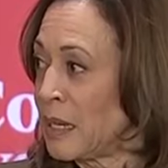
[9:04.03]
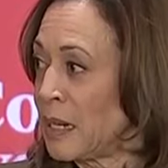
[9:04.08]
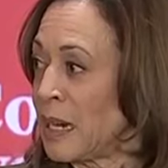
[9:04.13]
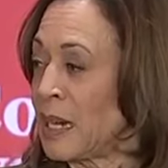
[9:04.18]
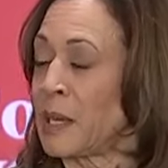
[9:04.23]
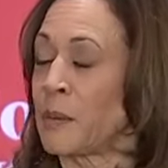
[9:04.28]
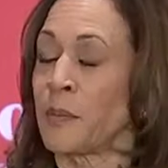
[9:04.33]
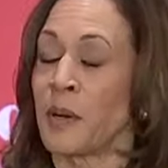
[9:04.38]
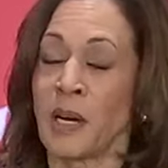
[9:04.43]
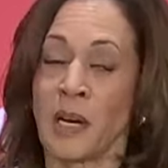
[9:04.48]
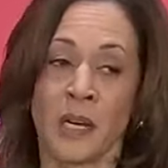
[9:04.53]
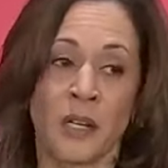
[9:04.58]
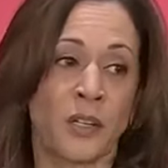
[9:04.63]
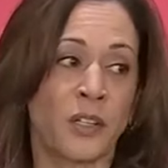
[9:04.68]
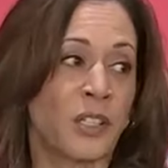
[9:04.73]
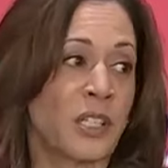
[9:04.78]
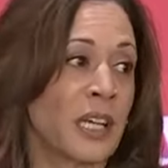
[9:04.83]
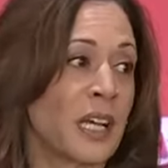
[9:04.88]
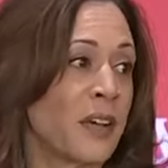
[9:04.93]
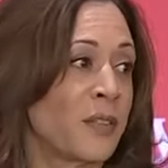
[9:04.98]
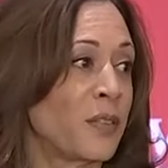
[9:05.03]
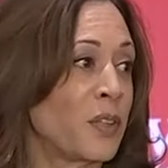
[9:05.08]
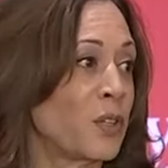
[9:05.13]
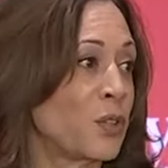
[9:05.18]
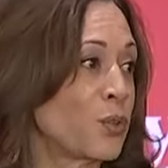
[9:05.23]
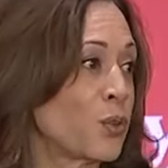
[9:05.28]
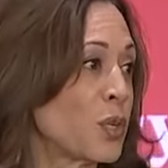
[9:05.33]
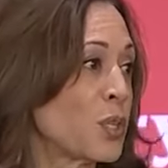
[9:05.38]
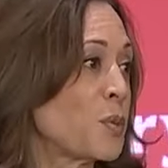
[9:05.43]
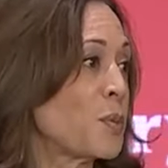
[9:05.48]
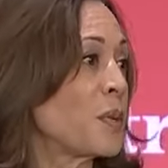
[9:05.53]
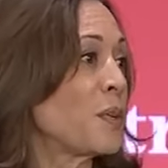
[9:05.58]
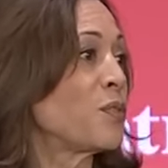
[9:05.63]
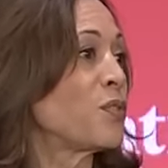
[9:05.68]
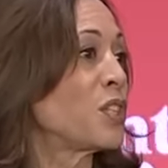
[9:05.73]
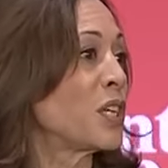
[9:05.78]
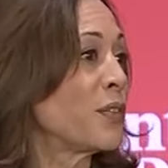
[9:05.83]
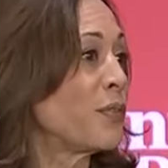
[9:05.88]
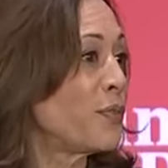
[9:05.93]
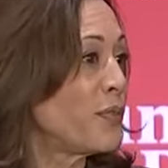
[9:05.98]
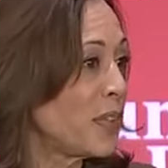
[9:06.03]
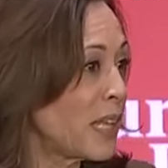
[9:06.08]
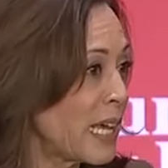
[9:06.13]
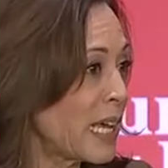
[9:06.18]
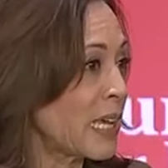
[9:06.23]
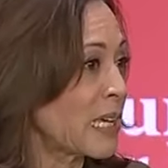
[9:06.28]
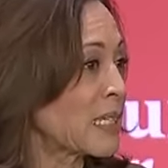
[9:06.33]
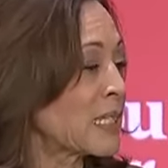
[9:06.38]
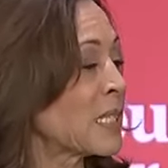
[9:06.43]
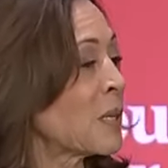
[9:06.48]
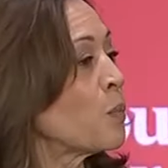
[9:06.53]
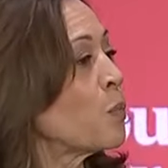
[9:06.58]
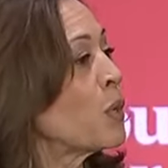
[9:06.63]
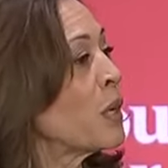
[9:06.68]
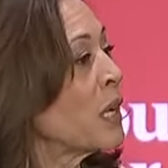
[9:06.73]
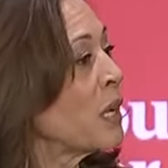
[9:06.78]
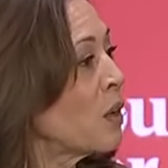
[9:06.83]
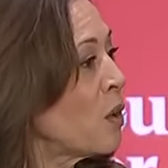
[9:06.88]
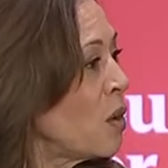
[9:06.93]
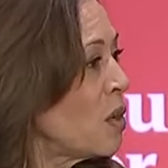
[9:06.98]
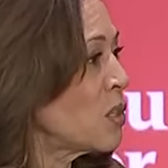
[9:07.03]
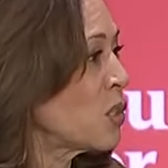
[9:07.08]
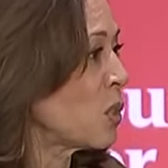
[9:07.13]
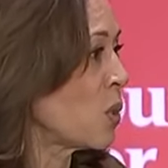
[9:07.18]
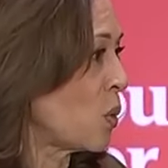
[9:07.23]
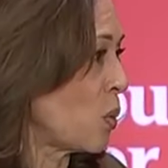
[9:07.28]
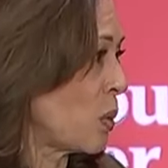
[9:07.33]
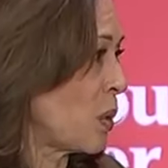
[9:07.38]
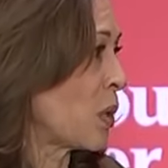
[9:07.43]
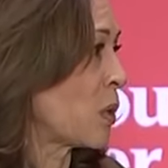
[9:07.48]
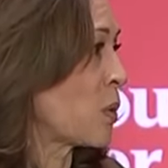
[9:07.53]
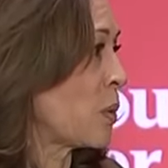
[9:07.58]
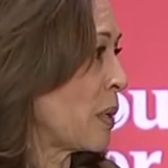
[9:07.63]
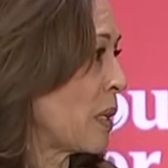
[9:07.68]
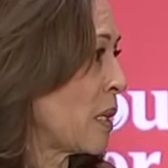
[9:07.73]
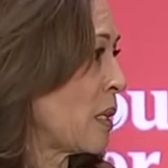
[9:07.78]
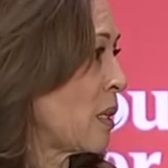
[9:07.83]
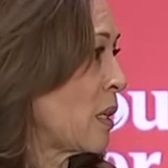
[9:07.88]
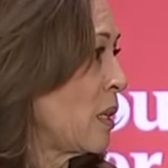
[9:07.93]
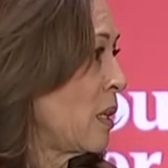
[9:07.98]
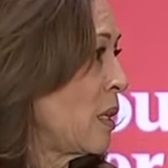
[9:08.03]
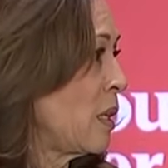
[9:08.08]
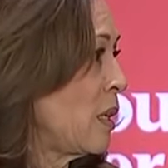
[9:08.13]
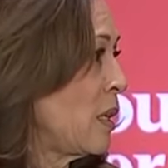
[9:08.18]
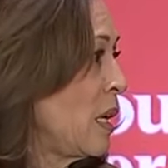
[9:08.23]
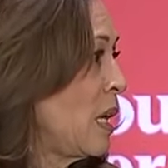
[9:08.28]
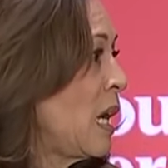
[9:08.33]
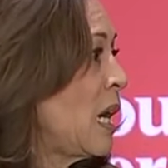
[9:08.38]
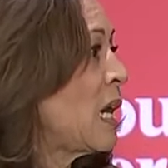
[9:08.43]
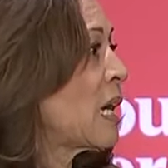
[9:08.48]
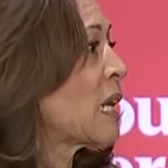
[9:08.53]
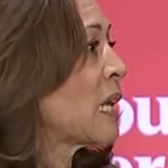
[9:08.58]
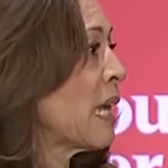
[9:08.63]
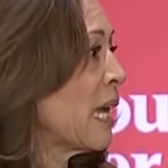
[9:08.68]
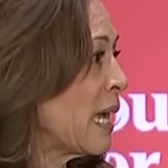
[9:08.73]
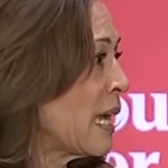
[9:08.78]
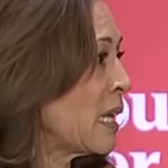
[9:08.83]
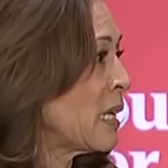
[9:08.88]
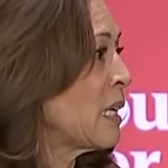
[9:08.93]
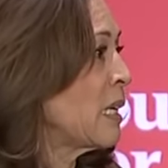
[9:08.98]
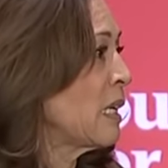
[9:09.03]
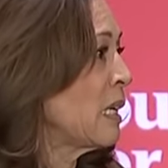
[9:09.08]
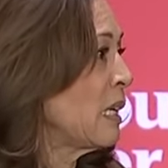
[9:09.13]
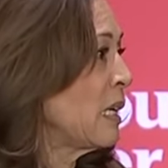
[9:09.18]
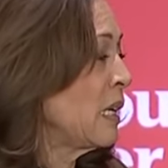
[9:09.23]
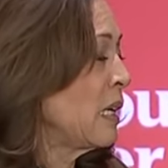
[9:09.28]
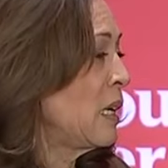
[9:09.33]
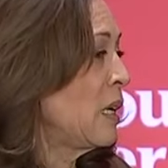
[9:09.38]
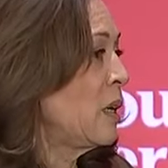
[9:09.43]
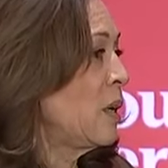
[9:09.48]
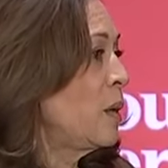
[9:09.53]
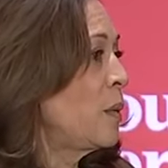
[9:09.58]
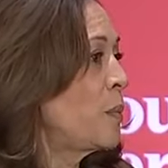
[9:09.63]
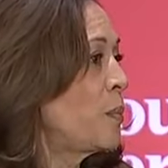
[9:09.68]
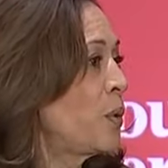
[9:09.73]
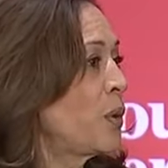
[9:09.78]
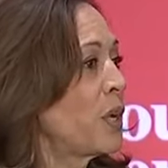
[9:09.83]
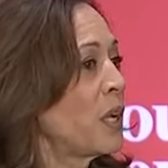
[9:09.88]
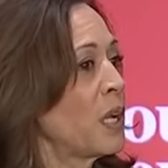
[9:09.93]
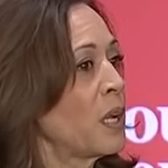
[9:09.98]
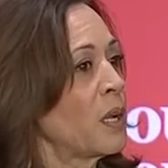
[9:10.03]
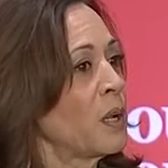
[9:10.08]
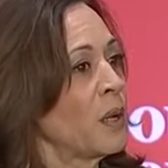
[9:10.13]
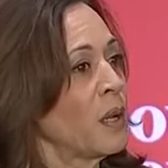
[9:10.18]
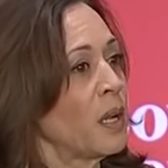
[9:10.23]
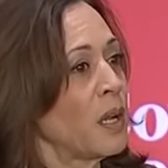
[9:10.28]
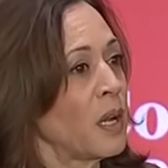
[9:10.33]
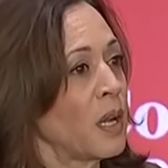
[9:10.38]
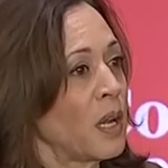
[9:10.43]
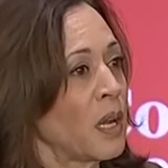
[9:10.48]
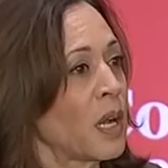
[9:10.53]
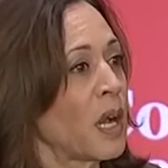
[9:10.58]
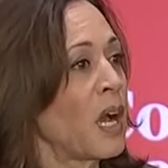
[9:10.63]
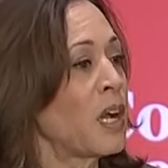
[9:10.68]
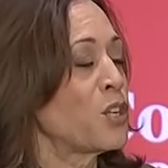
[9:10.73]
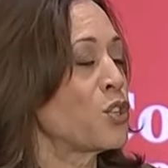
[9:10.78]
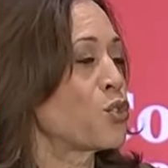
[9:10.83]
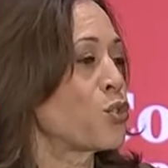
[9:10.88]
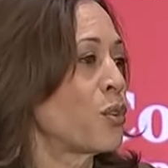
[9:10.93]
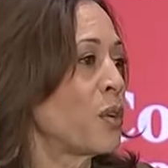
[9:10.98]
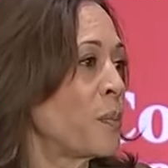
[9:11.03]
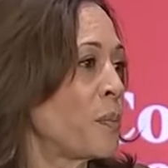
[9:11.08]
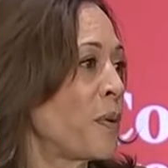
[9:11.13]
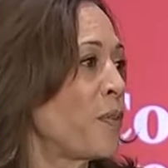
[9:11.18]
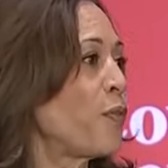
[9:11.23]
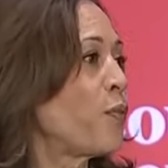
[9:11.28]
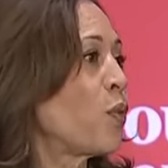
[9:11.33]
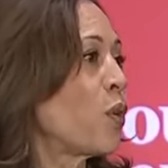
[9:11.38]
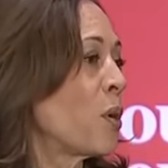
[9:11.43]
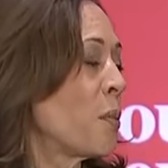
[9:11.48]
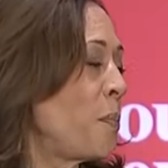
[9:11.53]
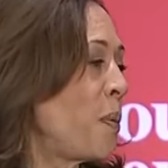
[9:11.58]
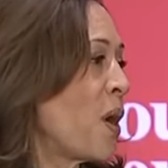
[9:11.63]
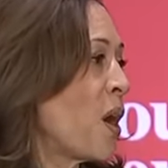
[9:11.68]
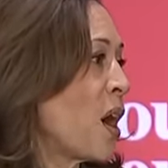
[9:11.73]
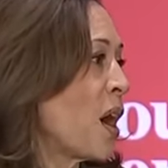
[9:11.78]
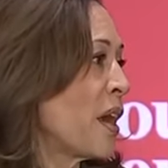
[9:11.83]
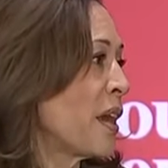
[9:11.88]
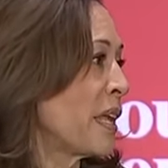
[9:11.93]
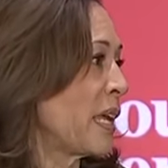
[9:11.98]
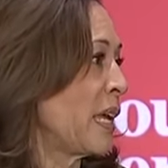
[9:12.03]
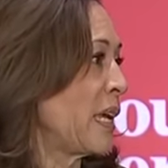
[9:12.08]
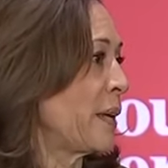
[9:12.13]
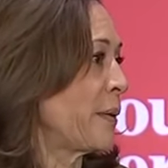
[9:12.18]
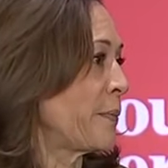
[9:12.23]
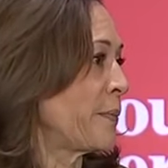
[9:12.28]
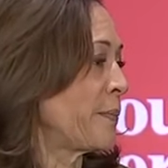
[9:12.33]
I am honored to have the endorsement of Jeff Flake, someone I also worked with. Again, putting country before party.